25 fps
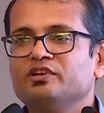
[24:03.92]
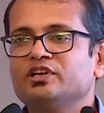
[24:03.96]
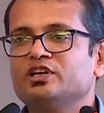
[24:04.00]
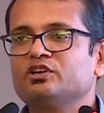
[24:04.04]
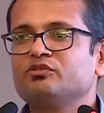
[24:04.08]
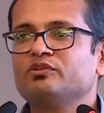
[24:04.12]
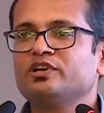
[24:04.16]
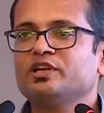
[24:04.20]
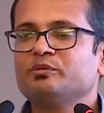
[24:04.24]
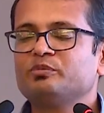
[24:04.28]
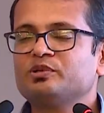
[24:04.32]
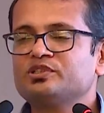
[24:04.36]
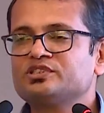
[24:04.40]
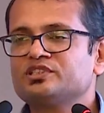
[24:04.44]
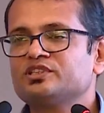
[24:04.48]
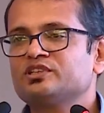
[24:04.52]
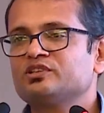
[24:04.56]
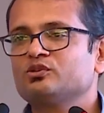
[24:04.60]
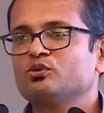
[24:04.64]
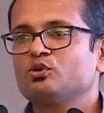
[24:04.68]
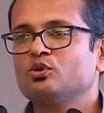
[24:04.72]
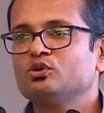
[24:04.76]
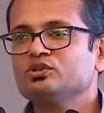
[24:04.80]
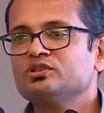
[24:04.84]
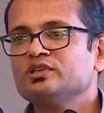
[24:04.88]
year 20%
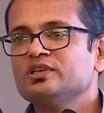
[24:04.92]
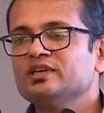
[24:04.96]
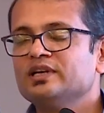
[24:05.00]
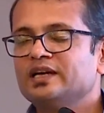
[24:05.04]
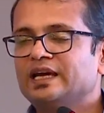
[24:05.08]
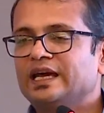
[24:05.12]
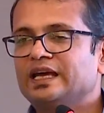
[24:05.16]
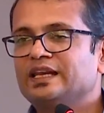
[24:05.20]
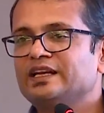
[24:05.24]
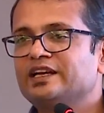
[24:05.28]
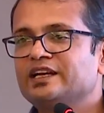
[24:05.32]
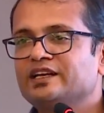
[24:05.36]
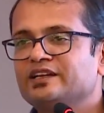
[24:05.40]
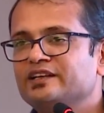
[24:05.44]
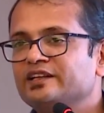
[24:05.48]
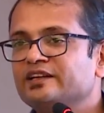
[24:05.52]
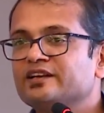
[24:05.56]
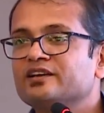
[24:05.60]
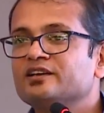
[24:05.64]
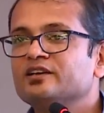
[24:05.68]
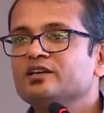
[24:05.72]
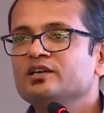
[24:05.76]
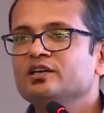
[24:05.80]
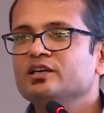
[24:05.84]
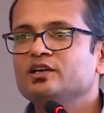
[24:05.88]
growth, I'll get
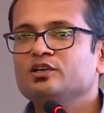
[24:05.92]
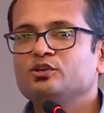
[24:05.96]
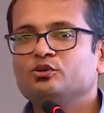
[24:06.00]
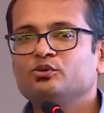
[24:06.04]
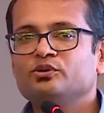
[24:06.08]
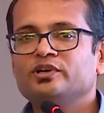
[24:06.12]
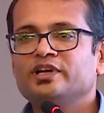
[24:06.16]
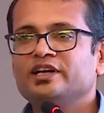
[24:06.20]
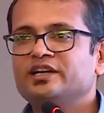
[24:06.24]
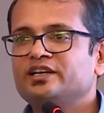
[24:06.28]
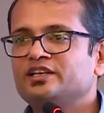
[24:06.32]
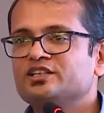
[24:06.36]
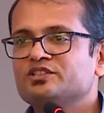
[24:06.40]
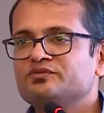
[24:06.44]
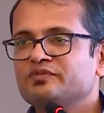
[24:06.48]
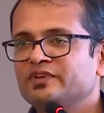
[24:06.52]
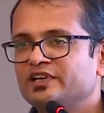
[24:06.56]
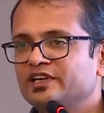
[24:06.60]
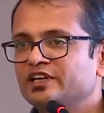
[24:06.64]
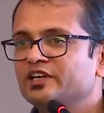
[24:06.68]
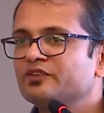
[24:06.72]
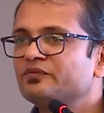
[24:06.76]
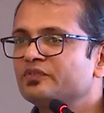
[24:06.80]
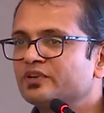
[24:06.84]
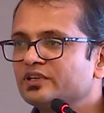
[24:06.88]
there. Today it is very
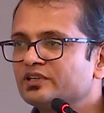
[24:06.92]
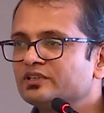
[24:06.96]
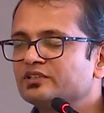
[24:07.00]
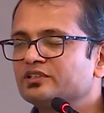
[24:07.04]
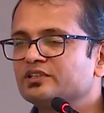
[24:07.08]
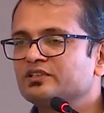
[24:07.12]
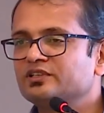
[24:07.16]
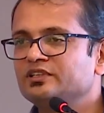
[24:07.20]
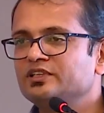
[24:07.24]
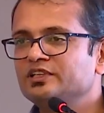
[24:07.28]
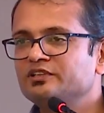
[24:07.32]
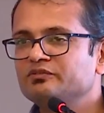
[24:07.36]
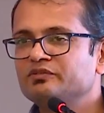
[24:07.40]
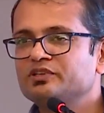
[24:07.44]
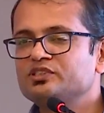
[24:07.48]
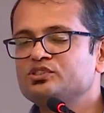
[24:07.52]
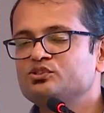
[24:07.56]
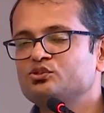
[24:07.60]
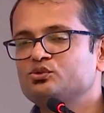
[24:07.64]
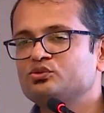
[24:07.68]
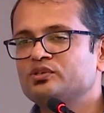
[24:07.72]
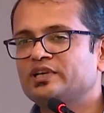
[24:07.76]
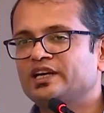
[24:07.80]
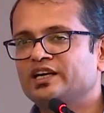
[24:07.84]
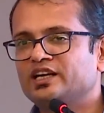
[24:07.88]
different. The levers
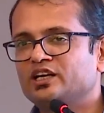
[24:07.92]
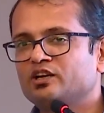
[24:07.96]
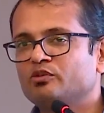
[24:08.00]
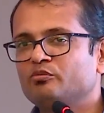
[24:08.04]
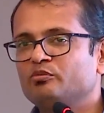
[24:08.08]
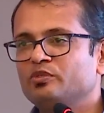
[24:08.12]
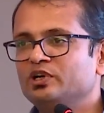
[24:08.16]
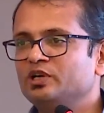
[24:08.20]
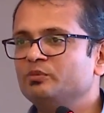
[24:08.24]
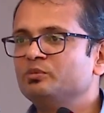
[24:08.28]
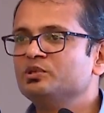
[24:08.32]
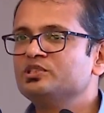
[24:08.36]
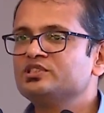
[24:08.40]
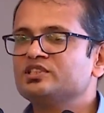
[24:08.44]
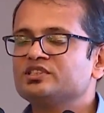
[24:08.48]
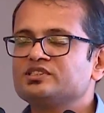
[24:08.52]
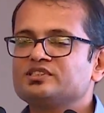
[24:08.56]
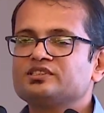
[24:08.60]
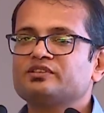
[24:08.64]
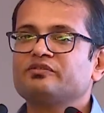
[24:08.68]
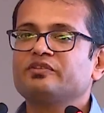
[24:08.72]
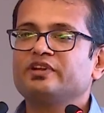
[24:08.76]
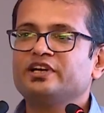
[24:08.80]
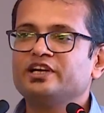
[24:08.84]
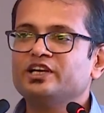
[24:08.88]
to kind of build businesses
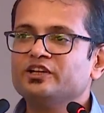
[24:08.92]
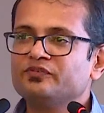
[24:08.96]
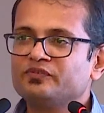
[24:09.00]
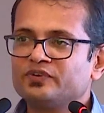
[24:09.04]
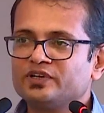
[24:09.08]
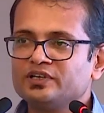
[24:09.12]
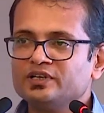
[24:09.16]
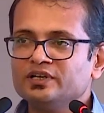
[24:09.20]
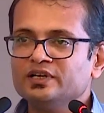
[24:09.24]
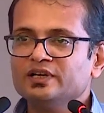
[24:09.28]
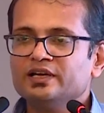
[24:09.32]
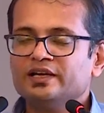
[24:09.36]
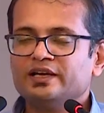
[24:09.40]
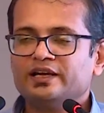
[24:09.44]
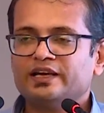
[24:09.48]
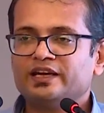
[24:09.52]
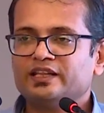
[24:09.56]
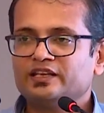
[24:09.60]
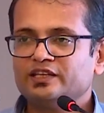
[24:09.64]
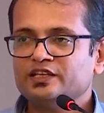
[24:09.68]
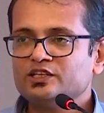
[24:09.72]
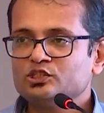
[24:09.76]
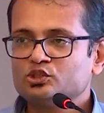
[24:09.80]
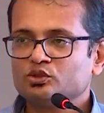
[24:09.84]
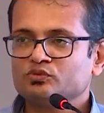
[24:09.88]
are very different,
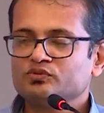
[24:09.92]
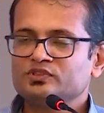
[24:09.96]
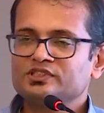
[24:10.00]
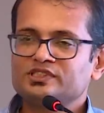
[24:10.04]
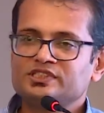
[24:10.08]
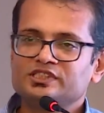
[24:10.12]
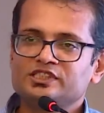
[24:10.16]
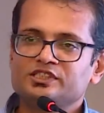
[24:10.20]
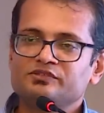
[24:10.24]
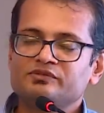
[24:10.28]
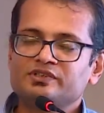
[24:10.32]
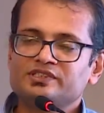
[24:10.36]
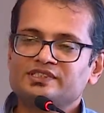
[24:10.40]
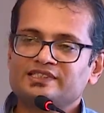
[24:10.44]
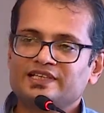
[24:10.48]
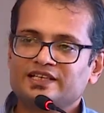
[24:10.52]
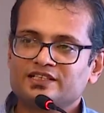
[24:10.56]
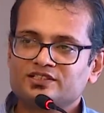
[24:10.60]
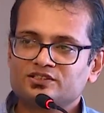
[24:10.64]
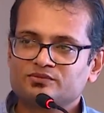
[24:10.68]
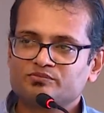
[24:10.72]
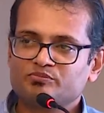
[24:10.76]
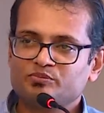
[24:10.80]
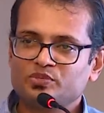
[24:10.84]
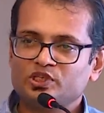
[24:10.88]
and each of these levers
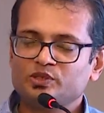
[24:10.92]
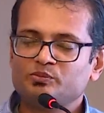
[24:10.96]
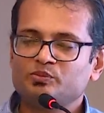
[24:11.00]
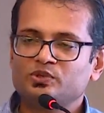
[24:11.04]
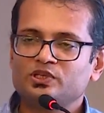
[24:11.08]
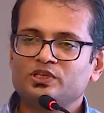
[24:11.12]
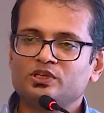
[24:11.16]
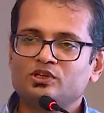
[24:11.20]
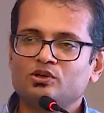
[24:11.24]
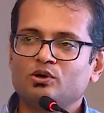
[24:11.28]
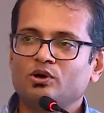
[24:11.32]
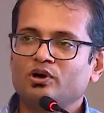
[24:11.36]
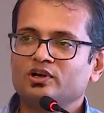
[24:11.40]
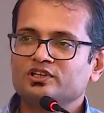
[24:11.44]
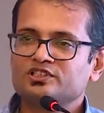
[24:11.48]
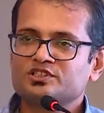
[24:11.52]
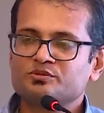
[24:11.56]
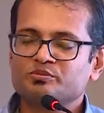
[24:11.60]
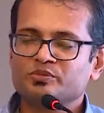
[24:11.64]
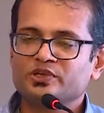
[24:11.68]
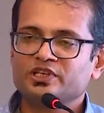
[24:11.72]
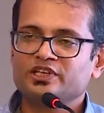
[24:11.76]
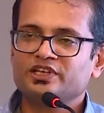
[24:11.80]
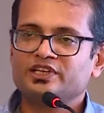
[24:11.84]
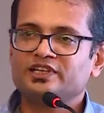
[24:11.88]
has people, cost,
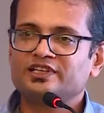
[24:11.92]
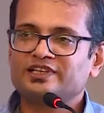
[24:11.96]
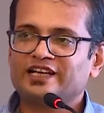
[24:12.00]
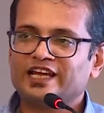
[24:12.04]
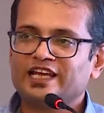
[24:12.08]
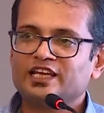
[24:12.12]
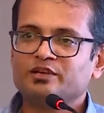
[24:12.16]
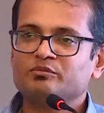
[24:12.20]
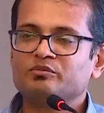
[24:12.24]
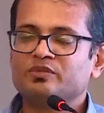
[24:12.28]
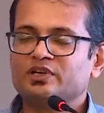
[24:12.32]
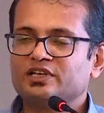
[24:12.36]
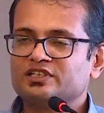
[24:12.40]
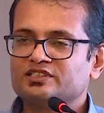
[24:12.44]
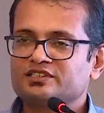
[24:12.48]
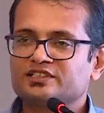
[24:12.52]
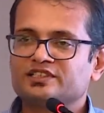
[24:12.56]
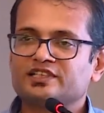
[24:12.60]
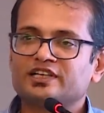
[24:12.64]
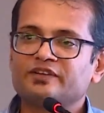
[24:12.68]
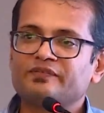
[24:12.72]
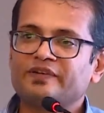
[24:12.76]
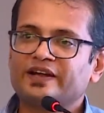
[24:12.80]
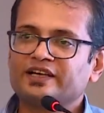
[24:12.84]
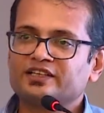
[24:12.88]
money, time,
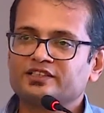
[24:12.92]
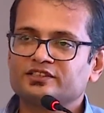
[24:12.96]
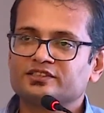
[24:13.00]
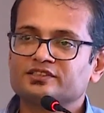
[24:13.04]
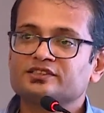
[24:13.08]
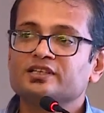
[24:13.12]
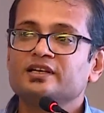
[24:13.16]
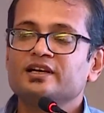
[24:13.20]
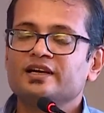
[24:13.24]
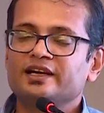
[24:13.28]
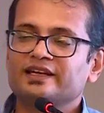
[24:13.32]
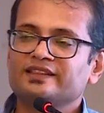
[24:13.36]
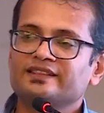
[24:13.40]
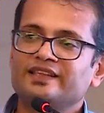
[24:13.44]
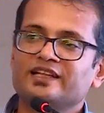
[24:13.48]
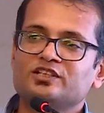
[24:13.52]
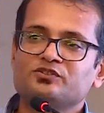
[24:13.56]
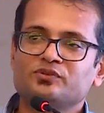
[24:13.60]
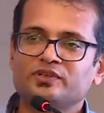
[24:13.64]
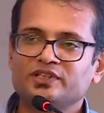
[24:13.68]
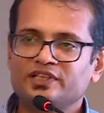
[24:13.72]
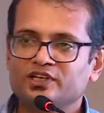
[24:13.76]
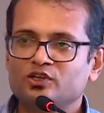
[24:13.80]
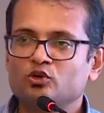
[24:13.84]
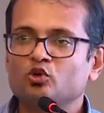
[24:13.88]
etc. factor, and that's
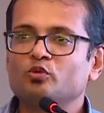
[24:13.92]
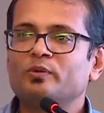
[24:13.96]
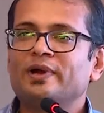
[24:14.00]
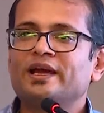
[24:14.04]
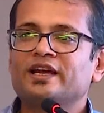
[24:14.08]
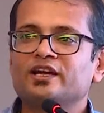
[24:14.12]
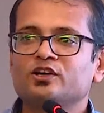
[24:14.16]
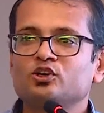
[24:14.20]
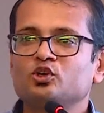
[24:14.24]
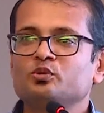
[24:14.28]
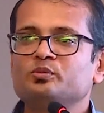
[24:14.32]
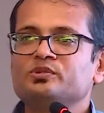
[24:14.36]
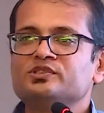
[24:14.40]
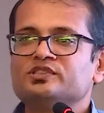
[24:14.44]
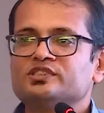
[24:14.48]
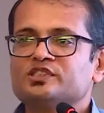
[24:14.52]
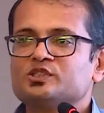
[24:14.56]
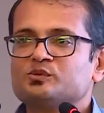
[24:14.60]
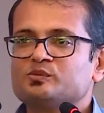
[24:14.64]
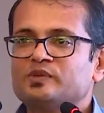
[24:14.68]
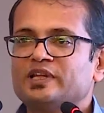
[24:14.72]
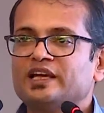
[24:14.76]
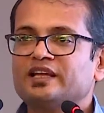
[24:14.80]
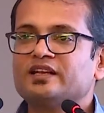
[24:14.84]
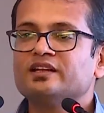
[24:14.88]
why they go back into business
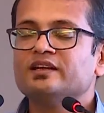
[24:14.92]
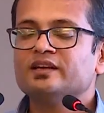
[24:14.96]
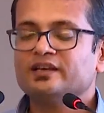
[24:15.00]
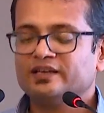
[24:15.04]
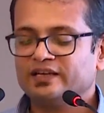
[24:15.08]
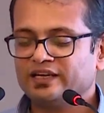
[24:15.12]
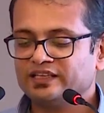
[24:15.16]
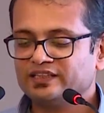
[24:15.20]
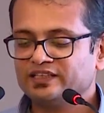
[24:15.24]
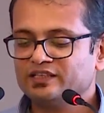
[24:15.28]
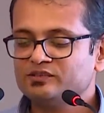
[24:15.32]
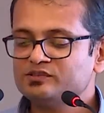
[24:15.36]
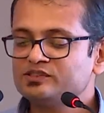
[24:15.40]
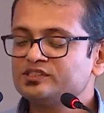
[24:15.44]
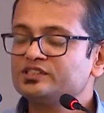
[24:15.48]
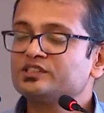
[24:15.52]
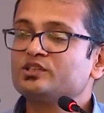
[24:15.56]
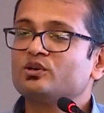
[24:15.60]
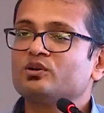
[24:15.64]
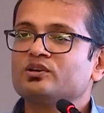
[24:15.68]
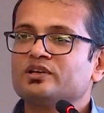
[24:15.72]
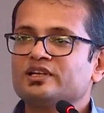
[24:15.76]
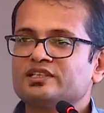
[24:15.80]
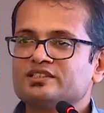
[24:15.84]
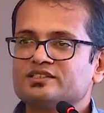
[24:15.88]
plan and they'll sit
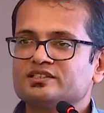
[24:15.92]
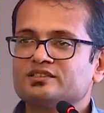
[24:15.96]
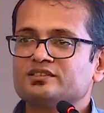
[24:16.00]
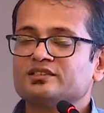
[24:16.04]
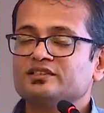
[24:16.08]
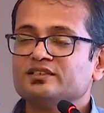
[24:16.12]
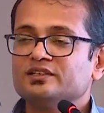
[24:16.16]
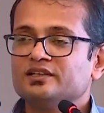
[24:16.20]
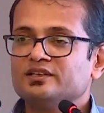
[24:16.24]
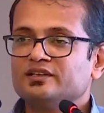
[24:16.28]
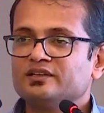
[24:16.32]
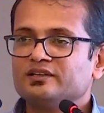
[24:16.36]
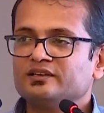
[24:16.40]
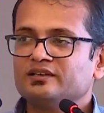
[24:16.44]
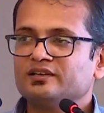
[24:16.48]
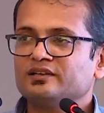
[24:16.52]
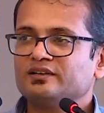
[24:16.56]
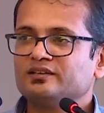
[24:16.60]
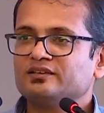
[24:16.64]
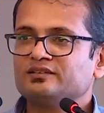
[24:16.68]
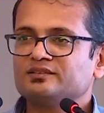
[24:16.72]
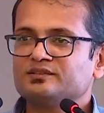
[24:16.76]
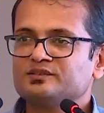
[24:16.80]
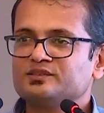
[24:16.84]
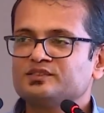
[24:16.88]
on as a
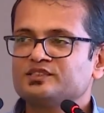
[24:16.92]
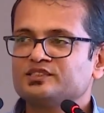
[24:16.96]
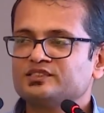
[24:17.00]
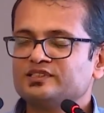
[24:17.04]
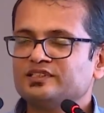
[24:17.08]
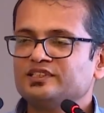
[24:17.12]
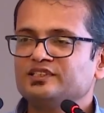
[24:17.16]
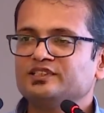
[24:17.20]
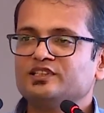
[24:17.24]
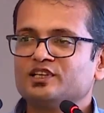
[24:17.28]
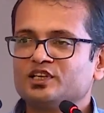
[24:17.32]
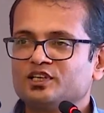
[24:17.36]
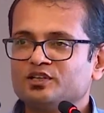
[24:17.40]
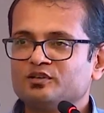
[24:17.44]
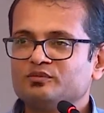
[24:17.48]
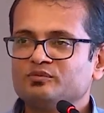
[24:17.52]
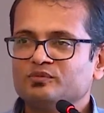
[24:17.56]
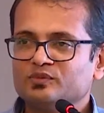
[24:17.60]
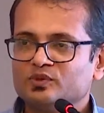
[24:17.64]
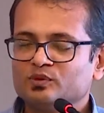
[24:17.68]
either a